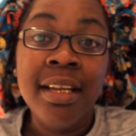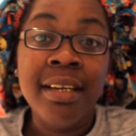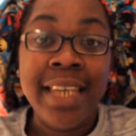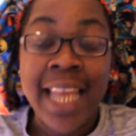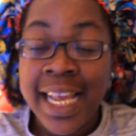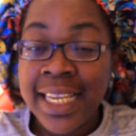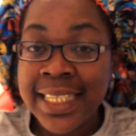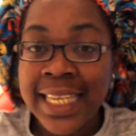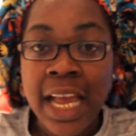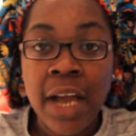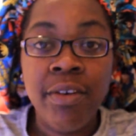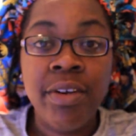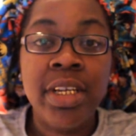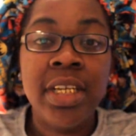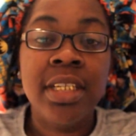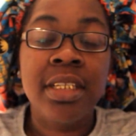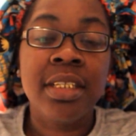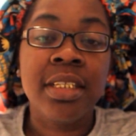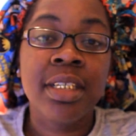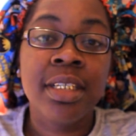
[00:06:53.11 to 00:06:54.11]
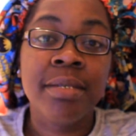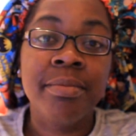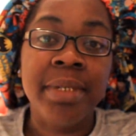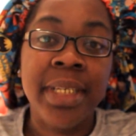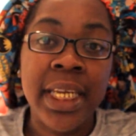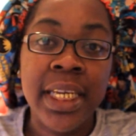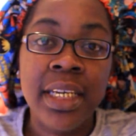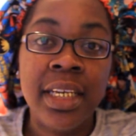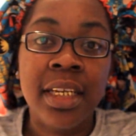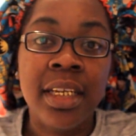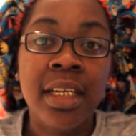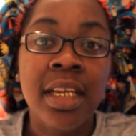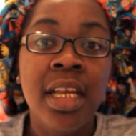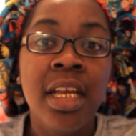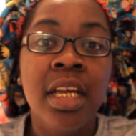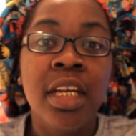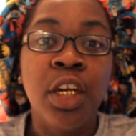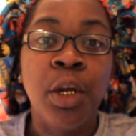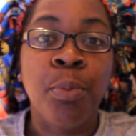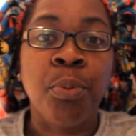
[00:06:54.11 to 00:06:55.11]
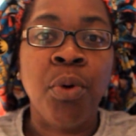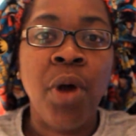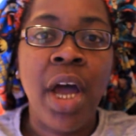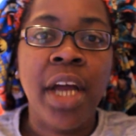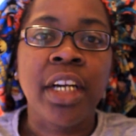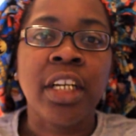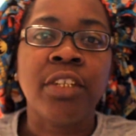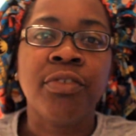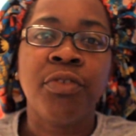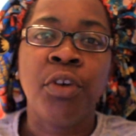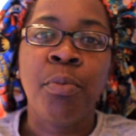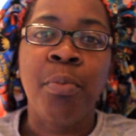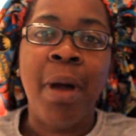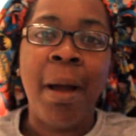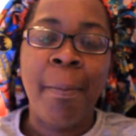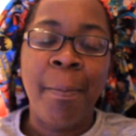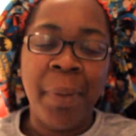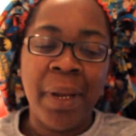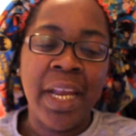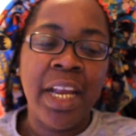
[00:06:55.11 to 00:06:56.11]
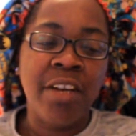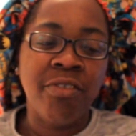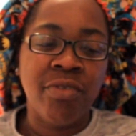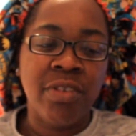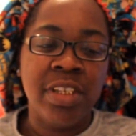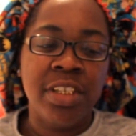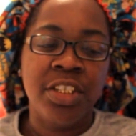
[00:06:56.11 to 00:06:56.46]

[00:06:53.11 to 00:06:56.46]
That's how I ended up getting the products for my pantry.